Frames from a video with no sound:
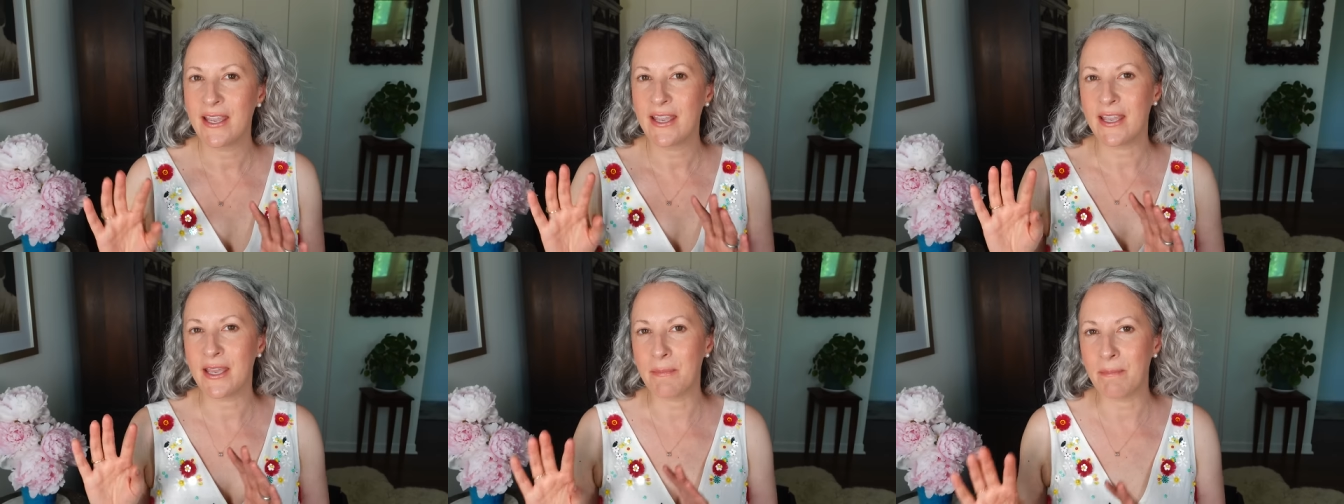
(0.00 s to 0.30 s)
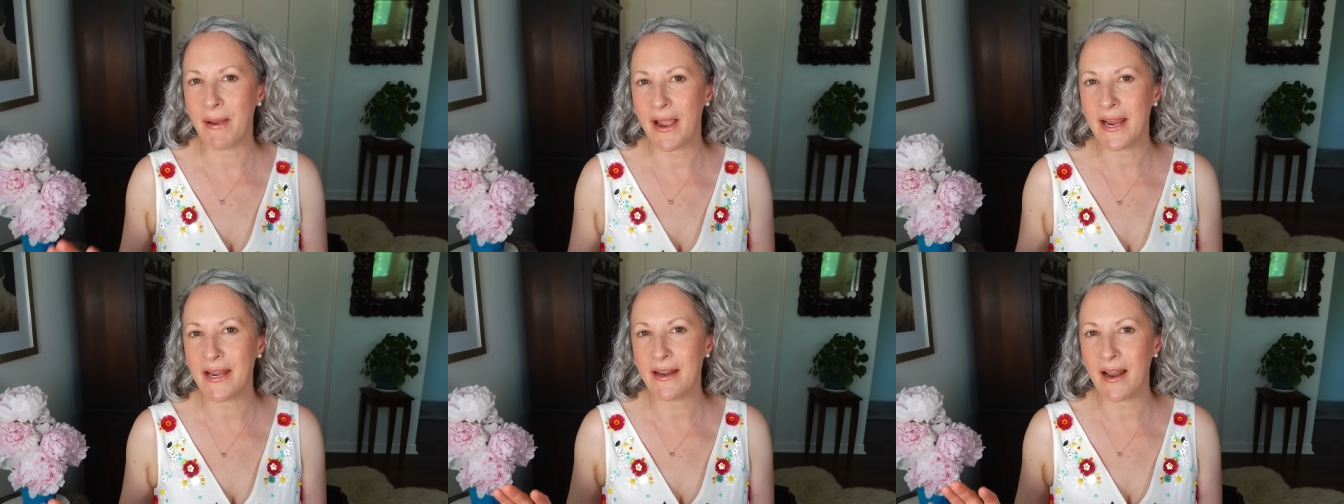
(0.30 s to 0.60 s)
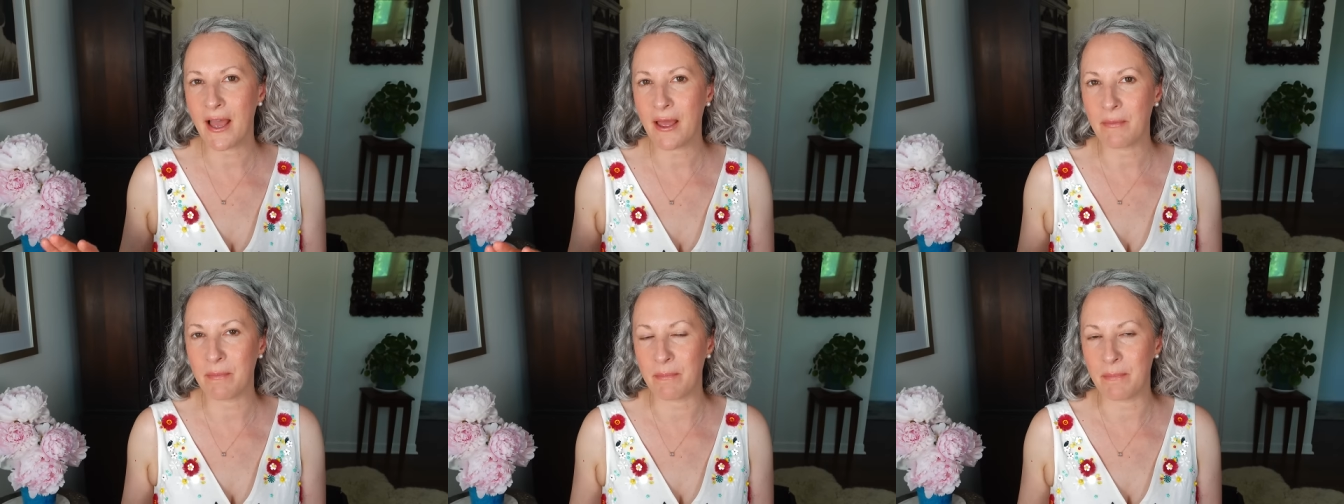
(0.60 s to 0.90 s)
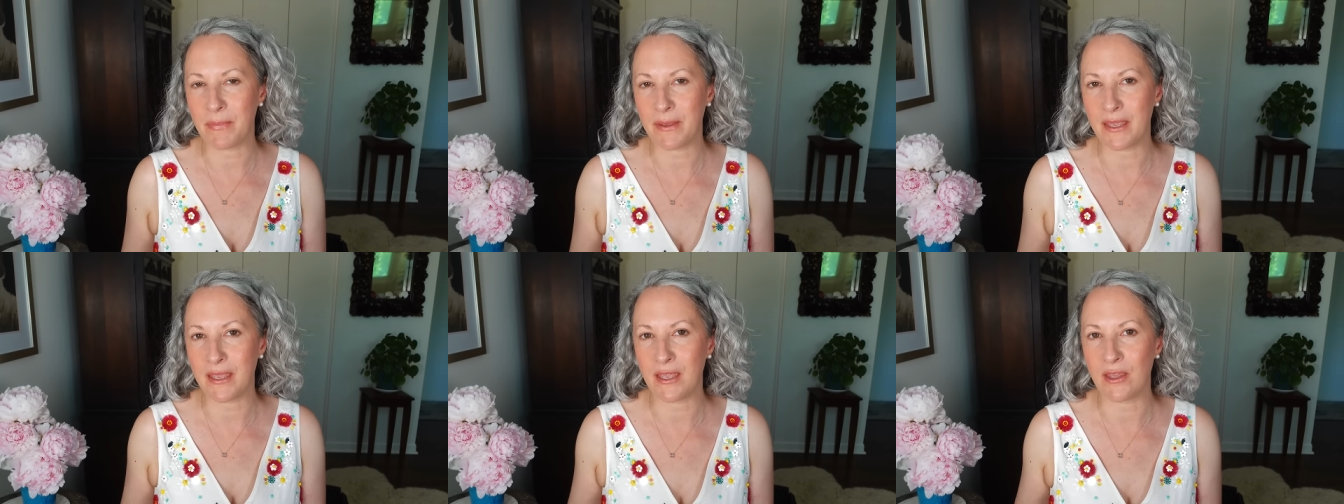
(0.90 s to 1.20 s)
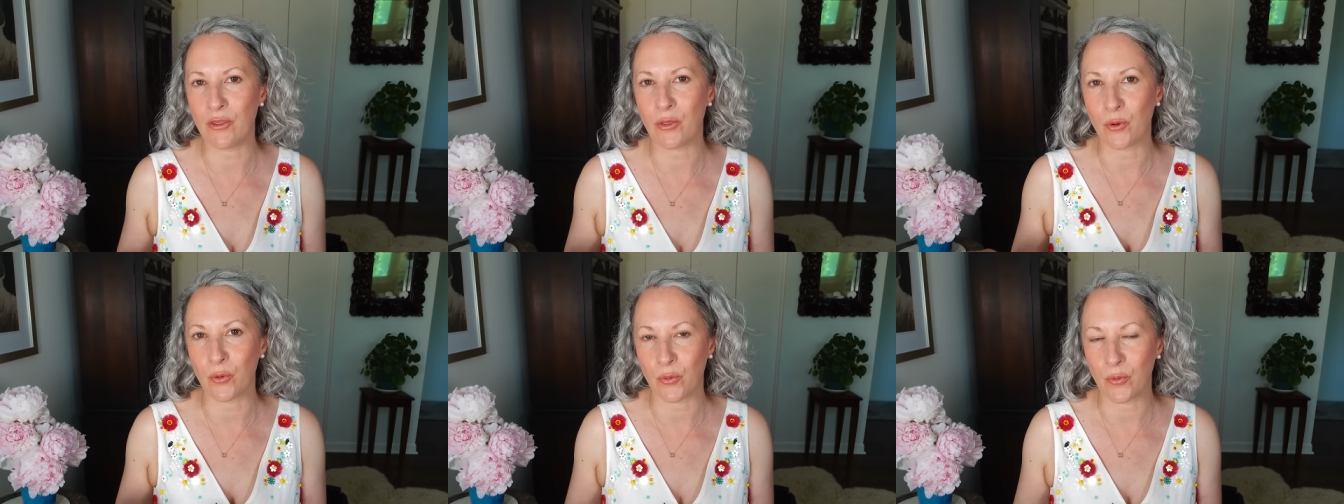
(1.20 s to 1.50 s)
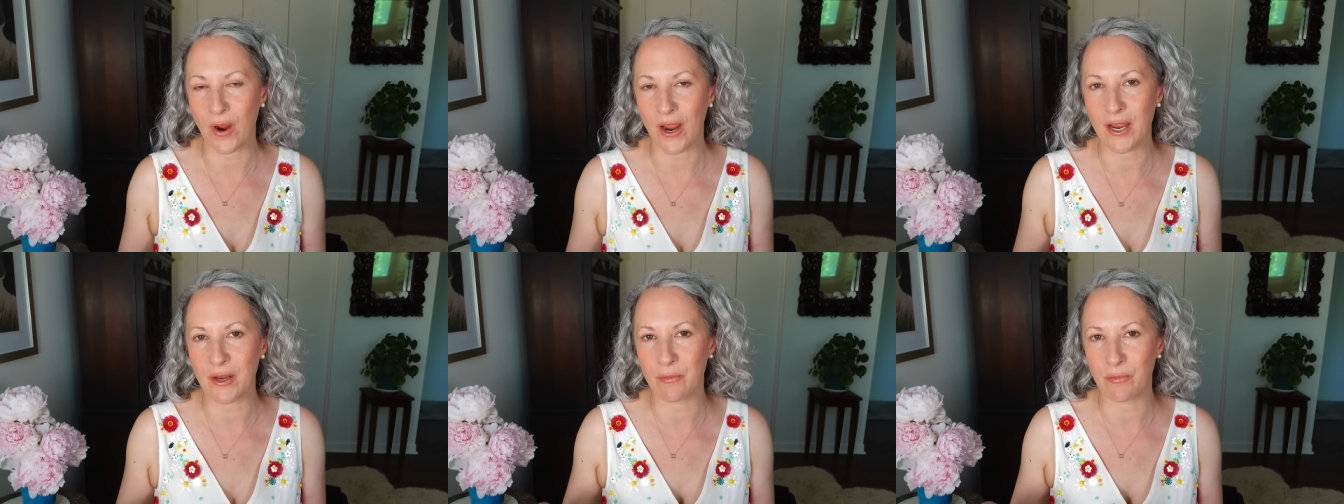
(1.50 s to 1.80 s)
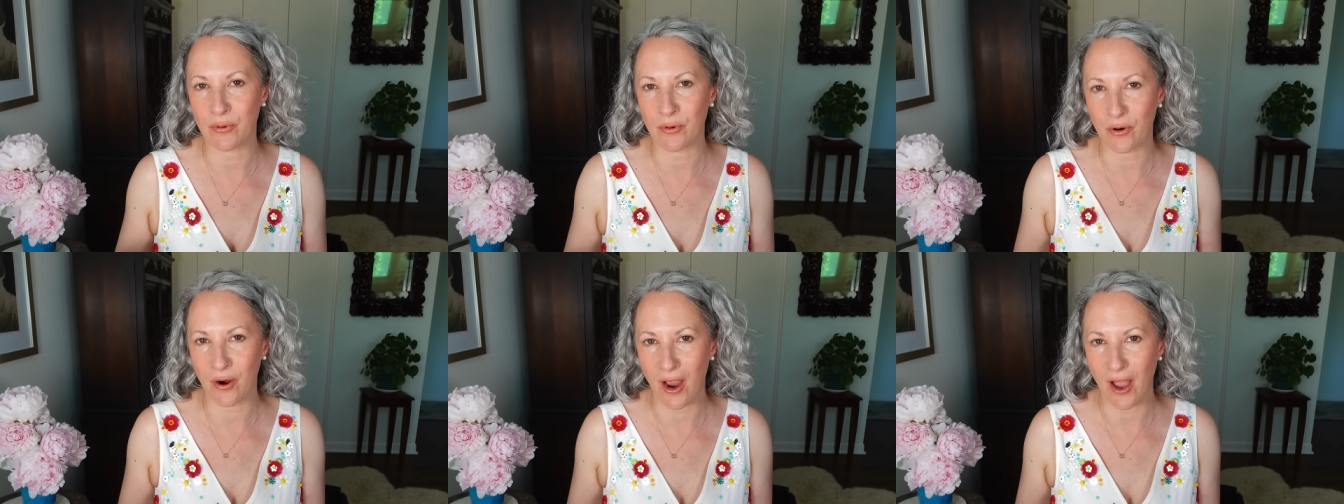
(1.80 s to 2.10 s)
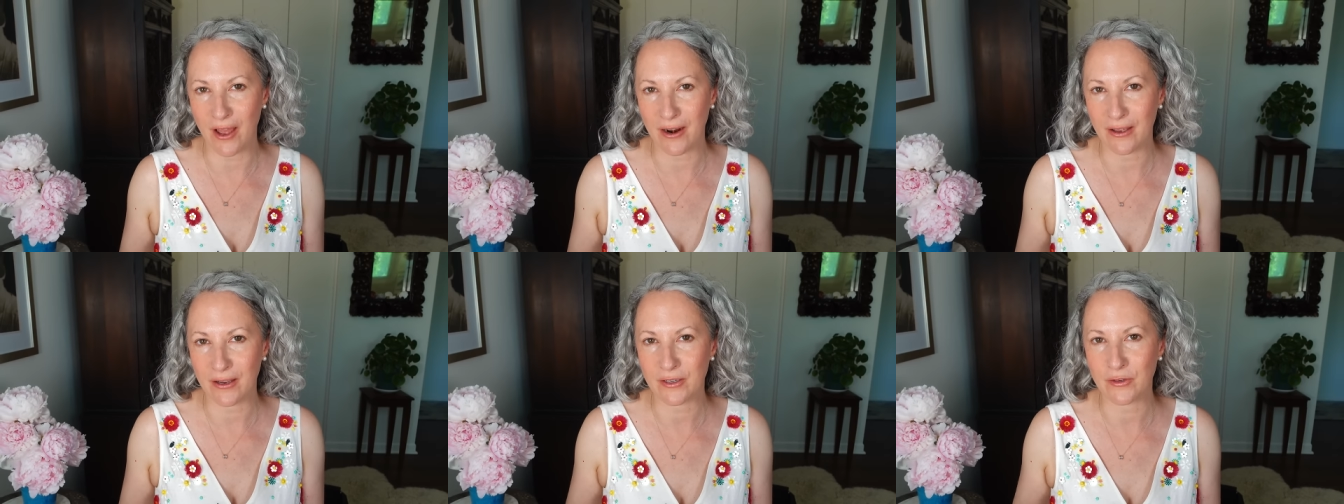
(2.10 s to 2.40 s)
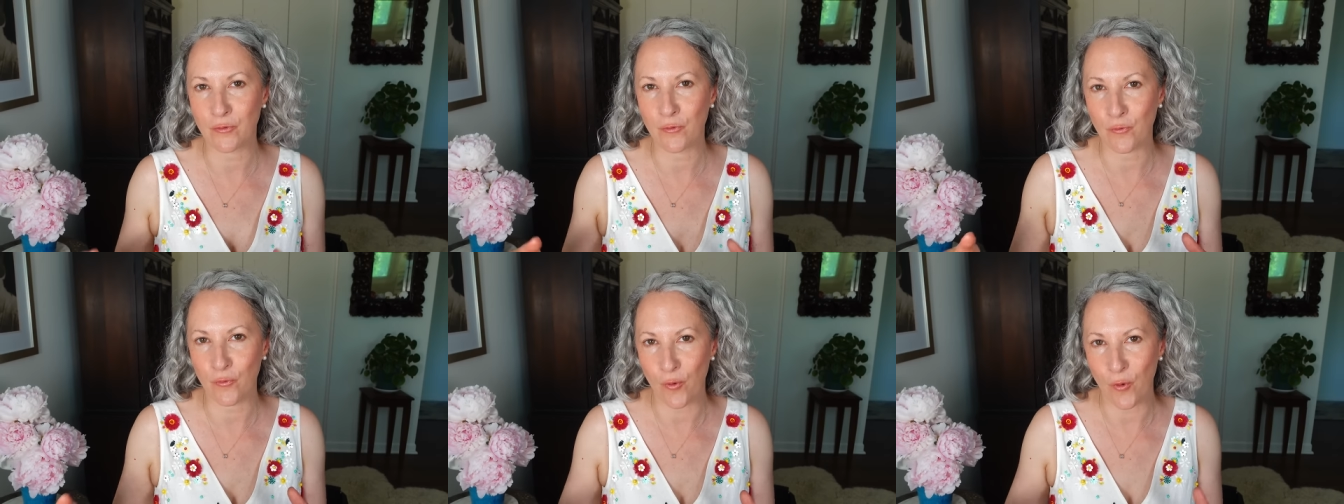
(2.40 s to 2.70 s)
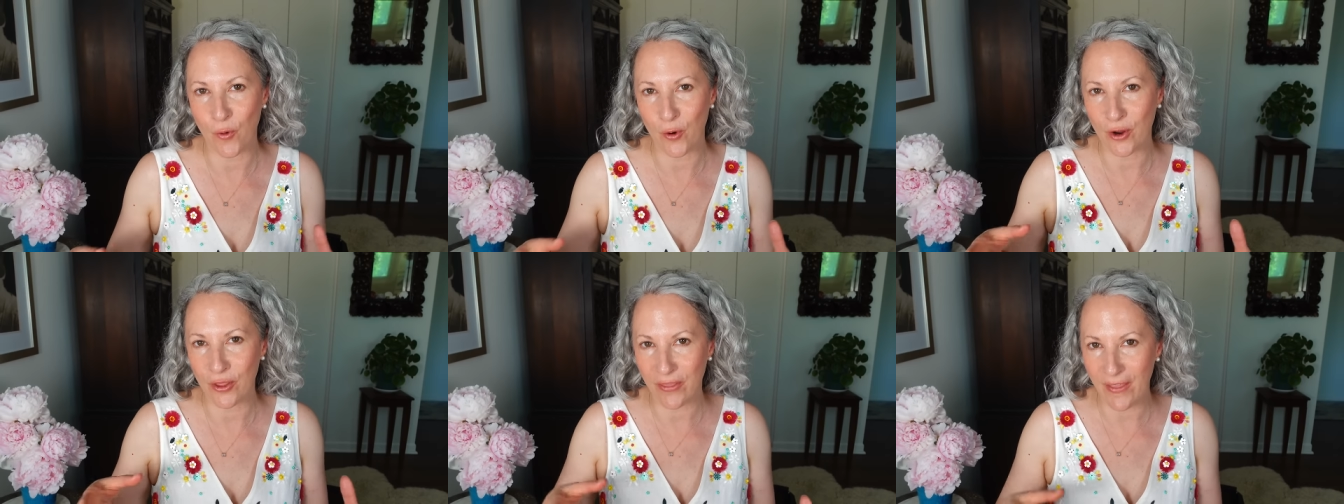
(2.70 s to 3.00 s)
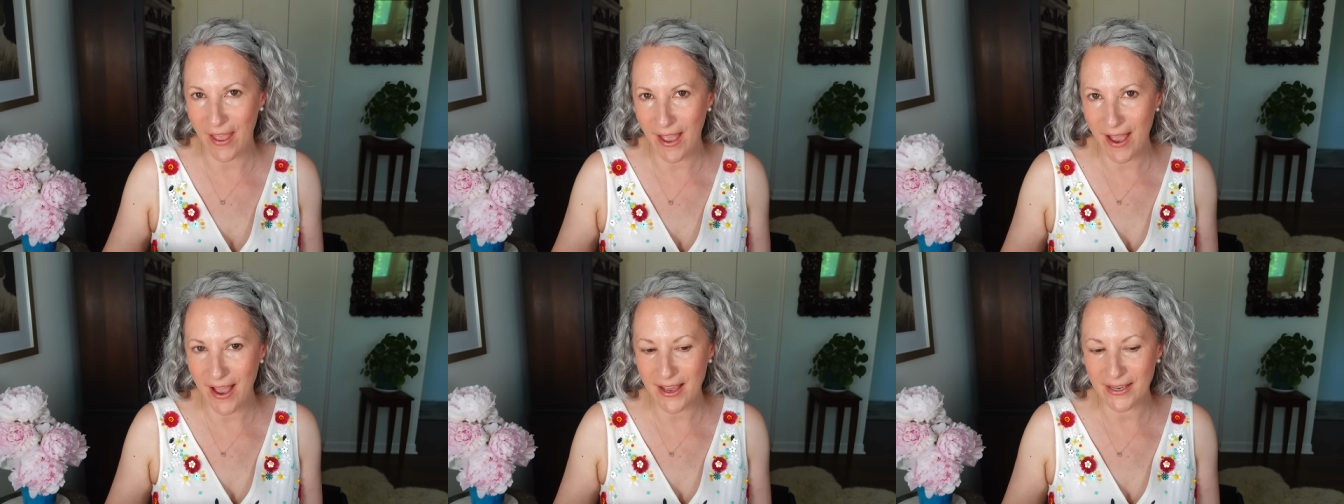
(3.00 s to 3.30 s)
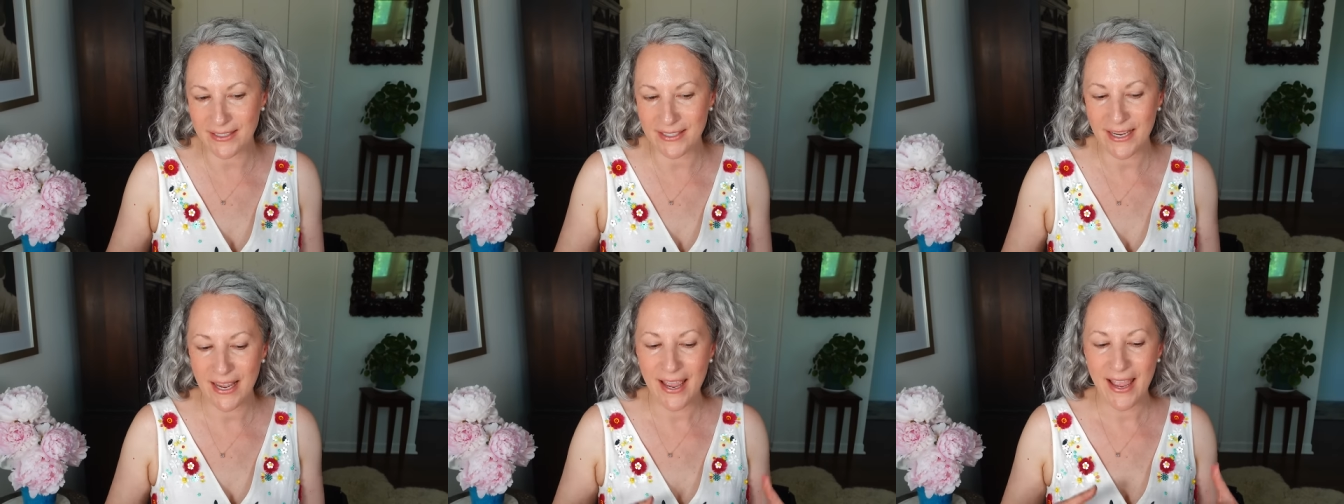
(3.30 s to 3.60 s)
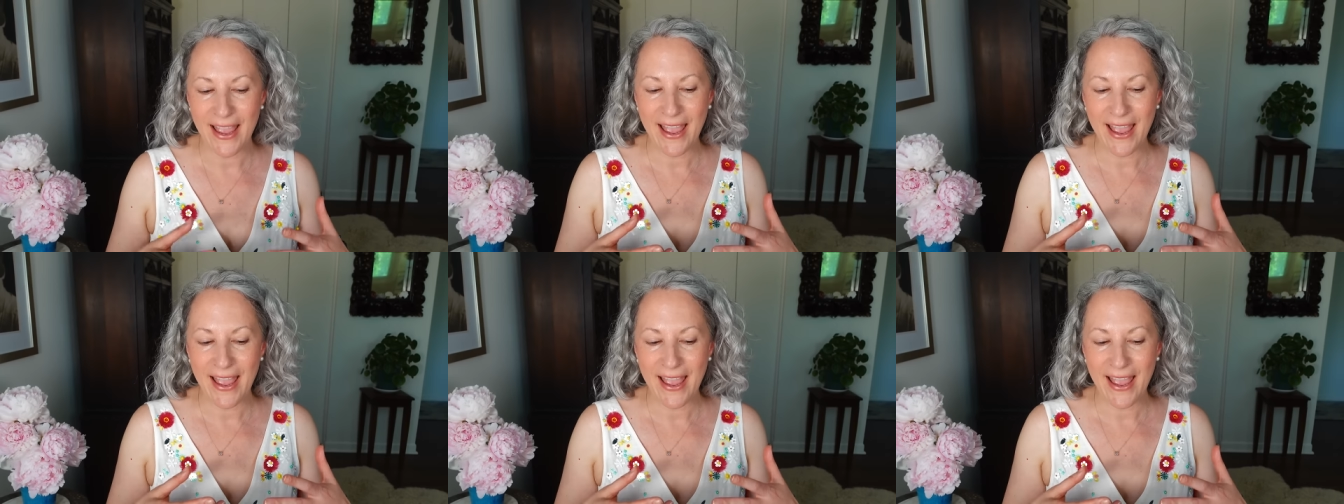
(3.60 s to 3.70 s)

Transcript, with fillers: it might not be the right product for that.